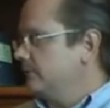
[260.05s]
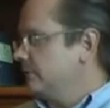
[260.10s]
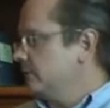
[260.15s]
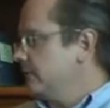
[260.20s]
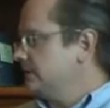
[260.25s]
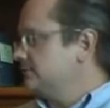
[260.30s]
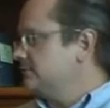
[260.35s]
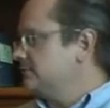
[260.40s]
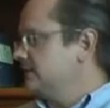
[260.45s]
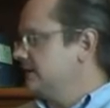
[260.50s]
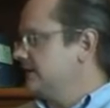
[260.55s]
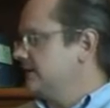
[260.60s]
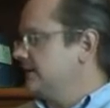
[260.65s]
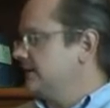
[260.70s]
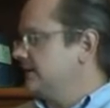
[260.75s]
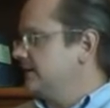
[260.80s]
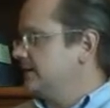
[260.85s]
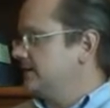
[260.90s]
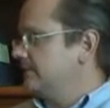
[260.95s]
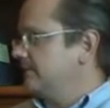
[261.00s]
Why should I?
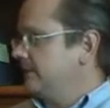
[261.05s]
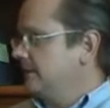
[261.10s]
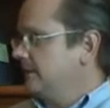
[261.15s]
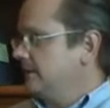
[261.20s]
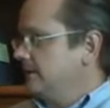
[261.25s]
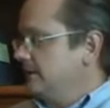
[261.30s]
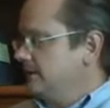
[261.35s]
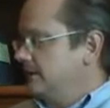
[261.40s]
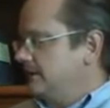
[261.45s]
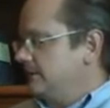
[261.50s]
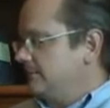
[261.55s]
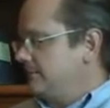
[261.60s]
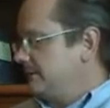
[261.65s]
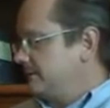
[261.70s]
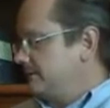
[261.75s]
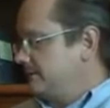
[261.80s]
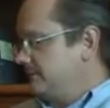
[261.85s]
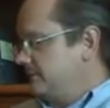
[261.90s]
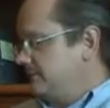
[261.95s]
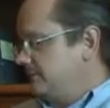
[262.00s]

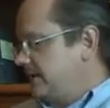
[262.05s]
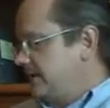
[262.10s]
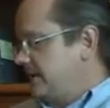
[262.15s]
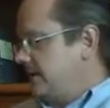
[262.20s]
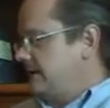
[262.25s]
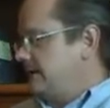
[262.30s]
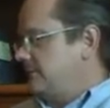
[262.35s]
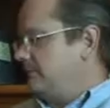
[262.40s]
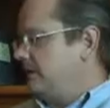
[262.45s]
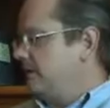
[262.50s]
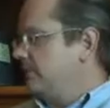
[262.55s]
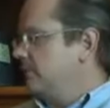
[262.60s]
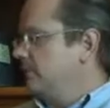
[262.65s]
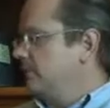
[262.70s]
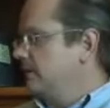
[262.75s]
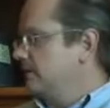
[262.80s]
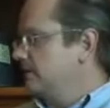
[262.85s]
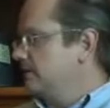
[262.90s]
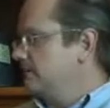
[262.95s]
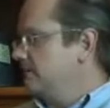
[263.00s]
People are just taking my
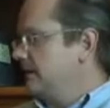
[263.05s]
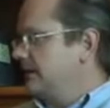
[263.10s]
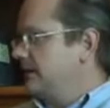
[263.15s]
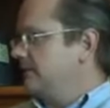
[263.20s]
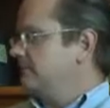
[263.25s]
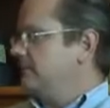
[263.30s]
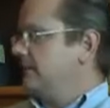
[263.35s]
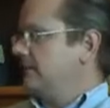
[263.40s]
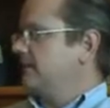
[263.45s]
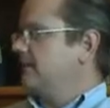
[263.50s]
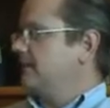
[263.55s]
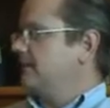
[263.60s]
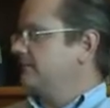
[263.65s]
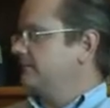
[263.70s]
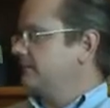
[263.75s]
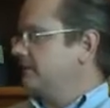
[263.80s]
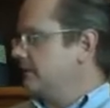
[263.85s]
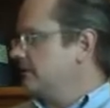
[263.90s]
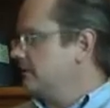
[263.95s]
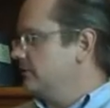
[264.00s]
work and making money off
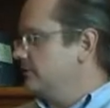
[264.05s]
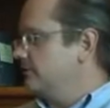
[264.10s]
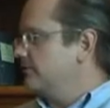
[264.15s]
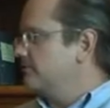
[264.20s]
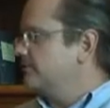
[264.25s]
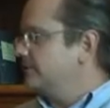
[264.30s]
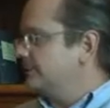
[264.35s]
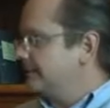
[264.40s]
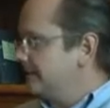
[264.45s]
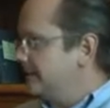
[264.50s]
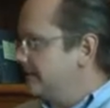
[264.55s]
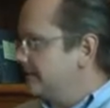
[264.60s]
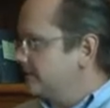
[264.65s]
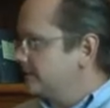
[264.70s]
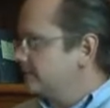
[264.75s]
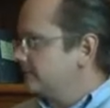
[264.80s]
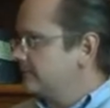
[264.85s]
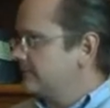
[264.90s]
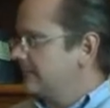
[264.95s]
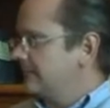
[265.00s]
it. I'll go do something
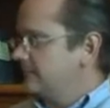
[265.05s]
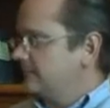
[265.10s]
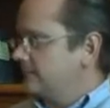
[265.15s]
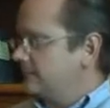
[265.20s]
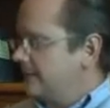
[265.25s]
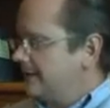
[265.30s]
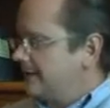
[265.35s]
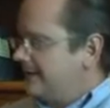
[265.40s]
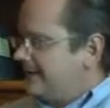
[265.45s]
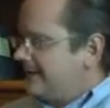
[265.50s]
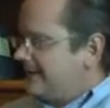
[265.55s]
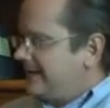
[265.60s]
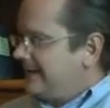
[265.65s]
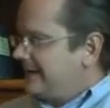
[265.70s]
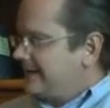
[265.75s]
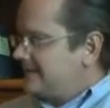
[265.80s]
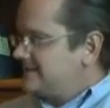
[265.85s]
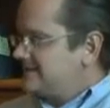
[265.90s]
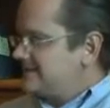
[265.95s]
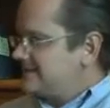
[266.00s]
else, right? So it
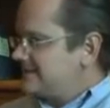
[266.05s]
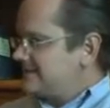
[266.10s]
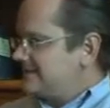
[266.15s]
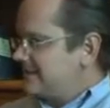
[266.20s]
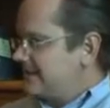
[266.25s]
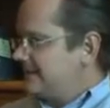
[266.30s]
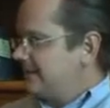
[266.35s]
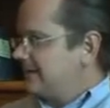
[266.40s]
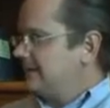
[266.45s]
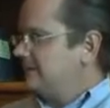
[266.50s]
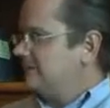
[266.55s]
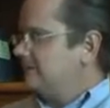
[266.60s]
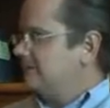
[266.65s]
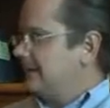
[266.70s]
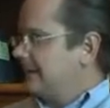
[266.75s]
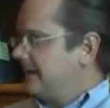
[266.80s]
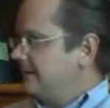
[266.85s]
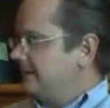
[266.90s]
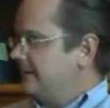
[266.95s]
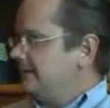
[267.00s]
has this delicate
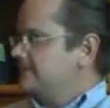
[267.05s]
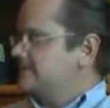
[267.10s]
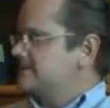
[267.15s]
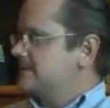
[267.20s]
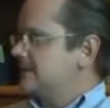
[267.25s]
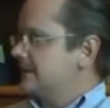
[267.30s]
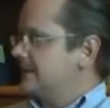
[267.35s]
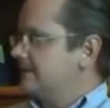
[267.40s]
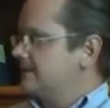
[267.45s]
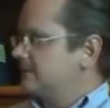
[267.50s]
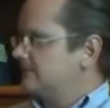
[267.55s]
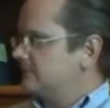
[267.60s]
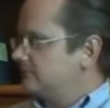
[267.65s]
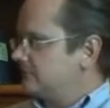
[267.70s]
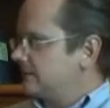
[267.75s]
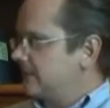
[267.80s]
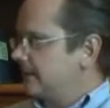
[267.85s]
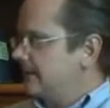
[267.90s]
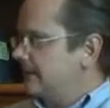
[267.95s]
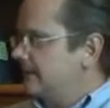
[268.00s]
balance it has to
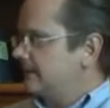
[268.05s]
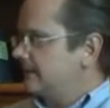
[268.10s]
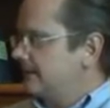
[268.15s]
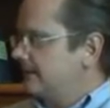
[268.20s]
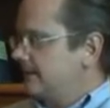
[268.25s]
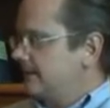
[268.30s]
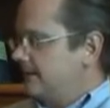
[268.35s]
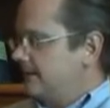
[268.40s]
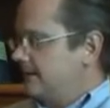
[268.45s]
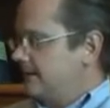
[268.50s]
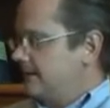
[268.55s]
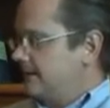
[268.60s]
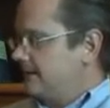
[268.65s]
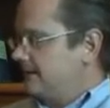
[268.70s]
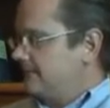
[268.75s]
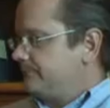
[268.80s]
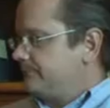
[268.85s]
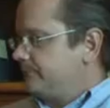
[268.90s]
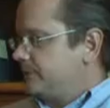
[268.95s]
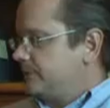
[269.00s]
strike
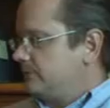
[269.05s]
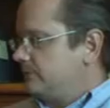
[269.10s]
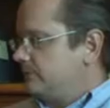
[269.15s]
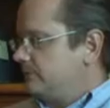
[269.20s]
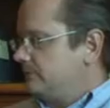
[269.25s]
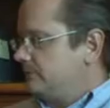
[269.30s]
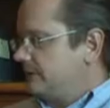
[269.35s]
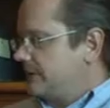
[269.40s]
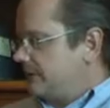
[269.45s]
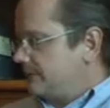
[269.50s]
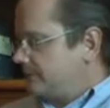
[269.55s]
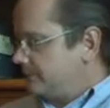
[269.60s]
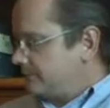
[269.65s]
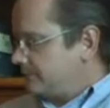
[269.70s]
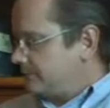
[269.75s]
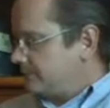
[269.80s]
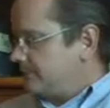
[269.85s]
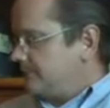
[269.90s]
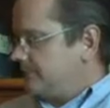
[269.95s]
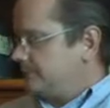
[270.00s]
to be able to
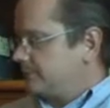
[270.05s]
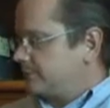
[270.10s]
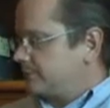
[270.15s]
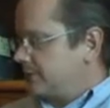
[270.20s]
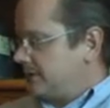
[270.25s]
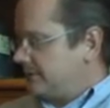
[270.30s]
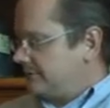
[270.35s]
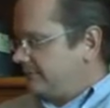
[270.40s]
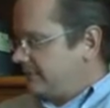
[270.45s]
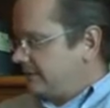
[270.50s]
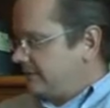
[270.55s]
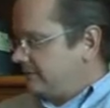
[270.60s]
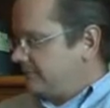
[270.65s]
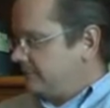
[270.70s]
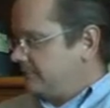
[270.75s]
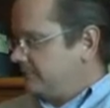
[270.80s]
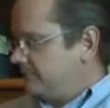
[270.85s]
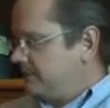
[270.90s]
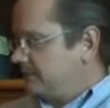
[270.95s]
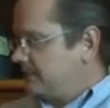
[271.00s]
profit
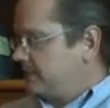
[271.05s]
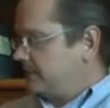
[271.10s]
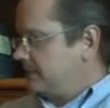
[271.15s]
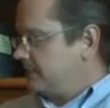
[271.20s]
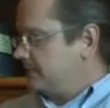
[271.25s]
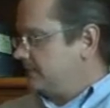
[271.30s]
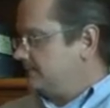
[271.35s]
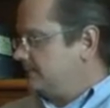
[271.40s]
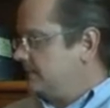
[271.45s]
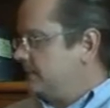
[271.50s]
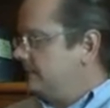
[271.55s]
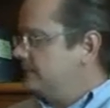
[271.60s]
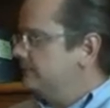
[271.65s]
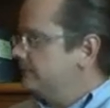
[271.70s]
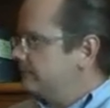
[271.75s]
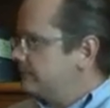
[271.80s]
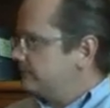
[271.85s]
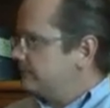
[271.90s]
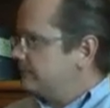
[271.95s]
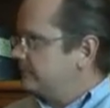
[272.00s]
but not
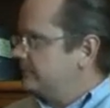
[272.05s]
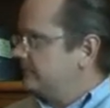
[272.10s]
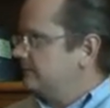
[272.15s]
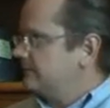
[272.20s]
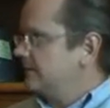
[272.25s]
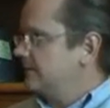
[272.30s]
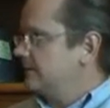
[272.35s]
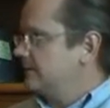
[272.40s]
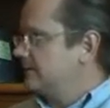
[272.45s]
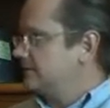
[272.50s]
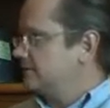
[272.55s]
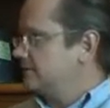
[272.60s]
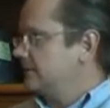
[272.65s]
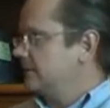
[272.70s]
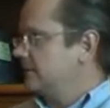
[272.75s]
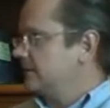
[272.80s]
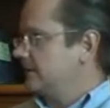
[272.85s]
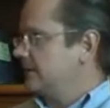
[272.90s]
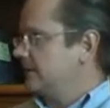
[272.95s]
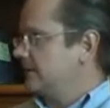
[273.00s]
pollute the
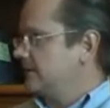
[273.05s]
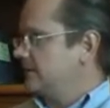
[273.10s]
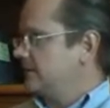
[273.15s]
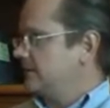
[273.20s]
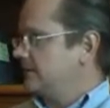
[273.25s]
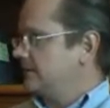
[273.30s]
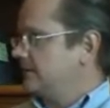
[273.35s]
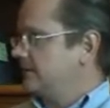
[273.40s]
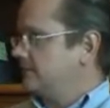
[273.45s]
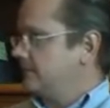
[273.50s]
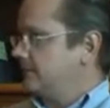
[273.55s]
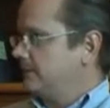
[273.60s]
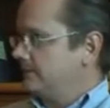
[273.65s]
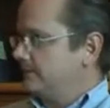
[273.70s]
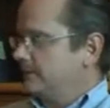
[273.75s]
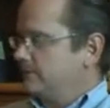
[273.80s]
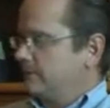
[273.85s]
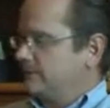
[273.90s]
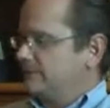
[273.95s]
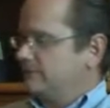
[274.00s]
sharing economy that's
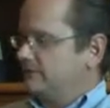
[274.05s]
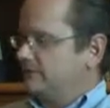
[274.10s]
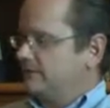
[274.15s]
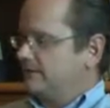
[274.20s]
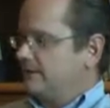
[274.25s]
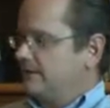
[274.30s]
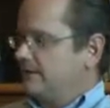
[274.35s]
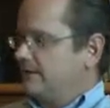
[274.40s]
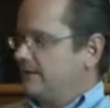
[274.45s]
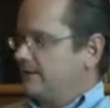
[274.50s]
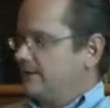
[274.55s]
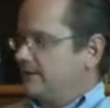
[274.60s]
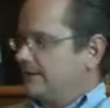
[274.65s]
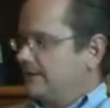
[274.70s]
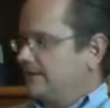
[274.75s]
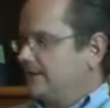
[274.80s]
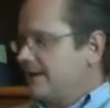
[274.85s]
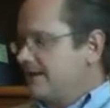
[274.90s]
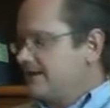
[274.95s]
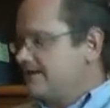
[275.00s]
building off of.
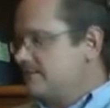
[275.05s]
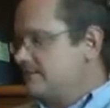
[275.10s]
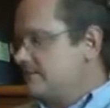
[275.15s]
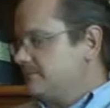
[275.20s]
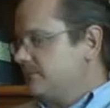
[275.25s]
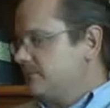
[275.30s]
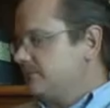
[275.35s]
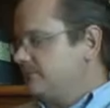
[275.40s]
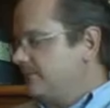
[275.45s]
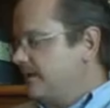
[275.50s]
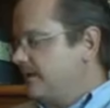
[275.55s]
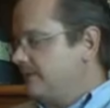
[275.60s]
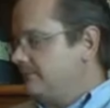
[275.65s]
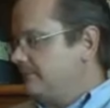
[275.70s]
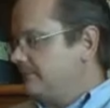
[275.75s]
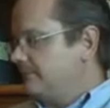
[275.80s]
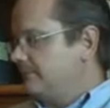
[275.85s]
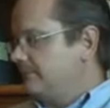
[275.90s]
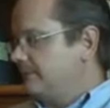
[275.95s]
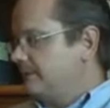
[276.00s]
Now that's the most
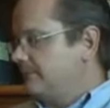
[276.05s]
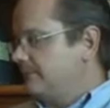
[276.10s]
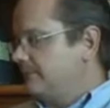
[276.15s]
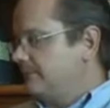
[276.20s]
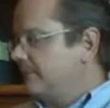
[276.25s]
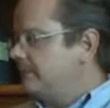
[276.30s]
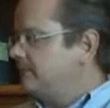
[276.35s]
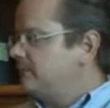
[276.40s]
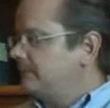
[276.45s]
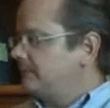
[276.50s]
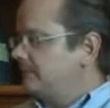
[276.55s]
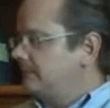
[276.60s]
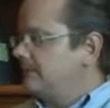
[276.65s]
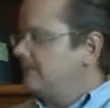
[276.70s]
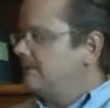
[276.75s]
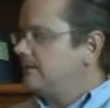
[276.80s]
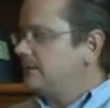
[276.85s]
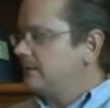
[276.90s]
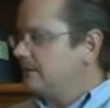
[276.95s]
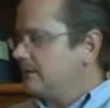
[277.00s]
famous example, but as you begin
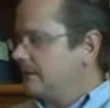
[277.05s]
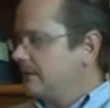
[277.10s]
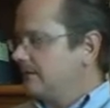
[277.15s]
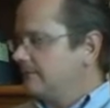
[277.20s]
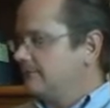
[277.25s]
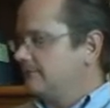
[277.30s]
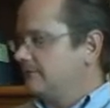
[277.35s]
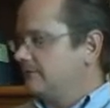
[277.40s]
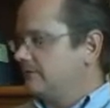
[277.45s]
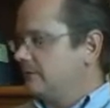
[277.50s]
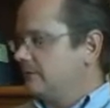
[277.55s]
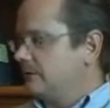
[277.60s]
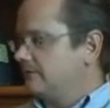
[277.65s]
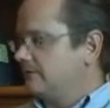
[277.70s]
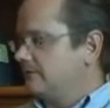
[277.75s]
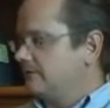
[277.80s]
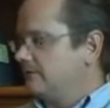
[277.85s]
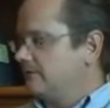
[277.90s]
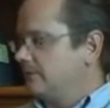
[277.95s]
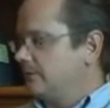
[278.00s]
to think of what's
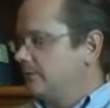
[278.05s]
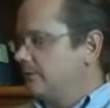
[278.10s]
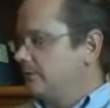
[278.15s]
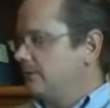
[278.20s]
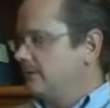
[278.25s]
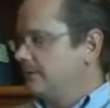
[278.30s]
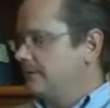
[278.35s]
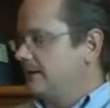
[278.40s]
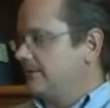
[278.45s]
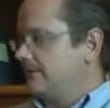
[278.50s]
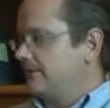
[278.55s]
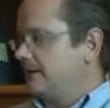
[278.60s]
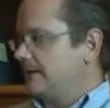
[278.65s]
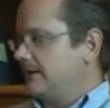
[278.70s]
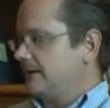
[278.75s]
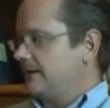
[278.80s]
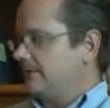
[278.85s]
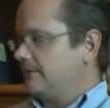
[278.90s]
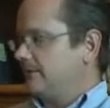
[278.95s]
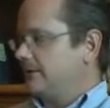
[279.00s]
important about the
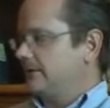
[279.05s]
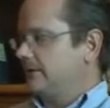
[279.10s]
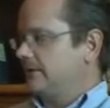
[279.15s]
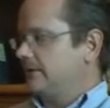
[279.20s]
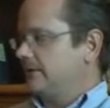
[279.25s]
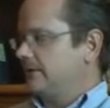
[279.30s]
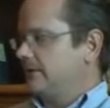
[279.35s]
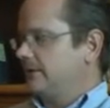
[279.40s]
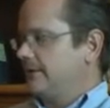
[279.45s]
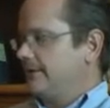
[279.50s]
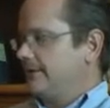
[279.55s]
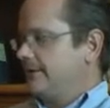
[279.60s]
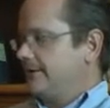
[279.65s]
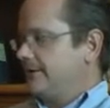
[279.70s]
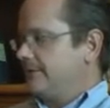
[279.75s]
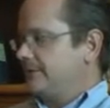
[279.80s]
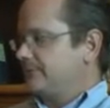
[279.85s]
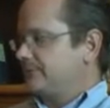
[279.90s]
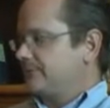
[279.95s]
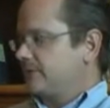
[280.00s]
net right now,
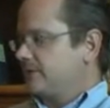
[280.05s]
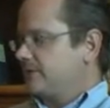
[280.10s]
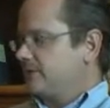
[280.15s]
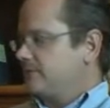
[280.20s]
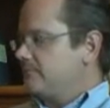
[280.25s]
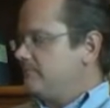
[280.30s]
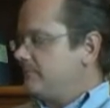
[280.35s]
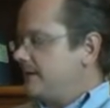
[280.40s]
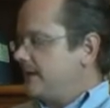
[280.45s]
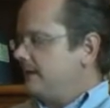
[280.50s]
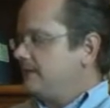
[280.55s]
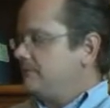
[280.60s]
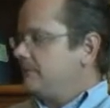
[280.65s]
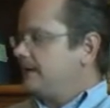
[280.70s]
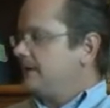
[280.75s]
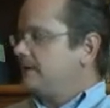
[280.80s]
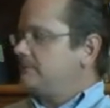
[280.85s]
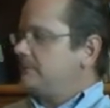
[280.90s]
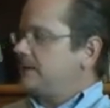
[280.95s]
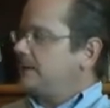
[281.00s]
there are many,
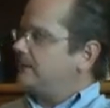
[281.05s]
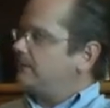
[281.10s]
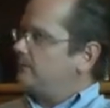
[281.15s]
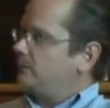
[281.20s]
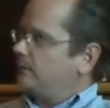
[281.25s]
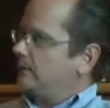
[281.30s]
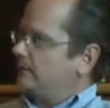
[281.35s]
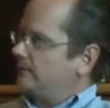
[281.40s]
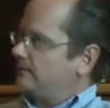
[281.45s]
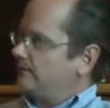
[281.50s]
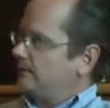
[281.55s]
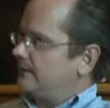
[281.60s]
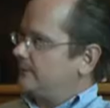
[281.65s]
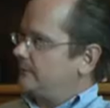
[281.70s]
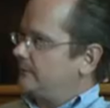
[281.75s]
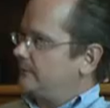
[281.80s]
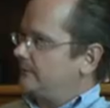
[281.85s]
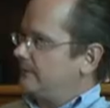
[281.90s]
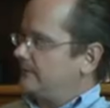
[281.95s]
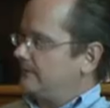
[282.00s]
many, many more
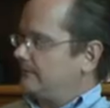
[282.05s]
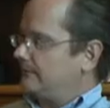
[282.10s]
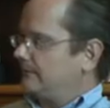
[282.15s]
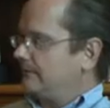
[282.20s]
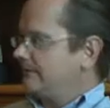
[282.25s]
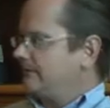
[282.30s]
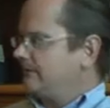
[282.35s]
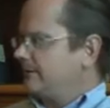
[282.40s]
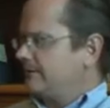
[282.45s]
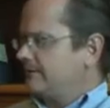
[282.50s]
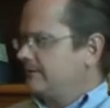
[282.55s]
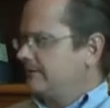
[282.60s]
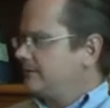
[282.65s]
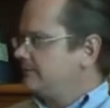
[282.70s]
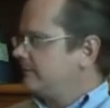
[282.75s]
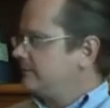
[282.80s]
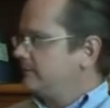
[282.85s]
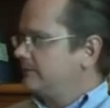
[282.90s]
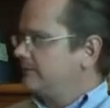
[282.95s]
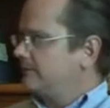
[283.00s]
examples that really have nothing to
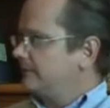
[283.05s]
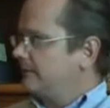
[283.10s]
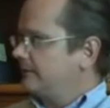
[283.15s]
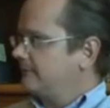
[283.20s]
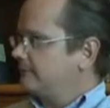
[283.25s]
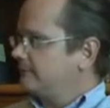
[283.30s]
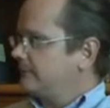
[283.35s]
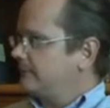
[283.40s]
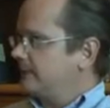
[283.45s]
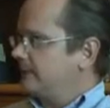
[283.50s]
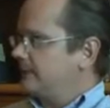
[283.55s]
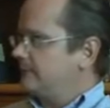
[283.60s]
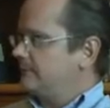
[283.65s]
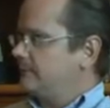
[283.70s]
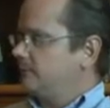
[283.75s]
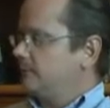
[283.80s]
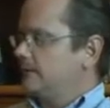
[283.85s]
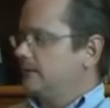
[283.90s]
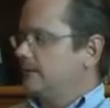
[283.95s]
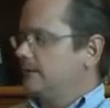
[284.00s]
do with software
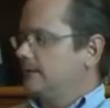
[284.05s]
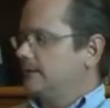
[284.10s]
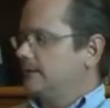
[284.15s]
anymore.